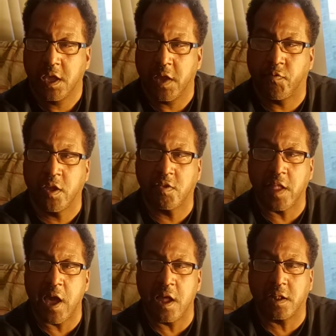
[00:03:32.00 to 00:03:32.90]
If these
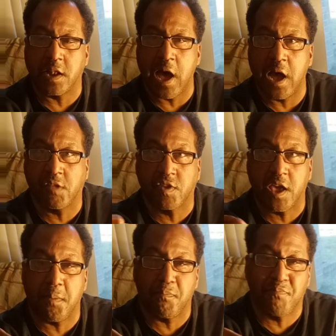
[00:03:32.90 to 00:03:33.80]
lines
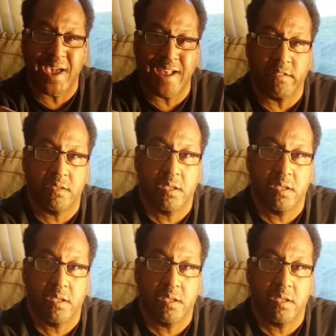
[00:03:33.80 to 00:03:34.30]
get bent,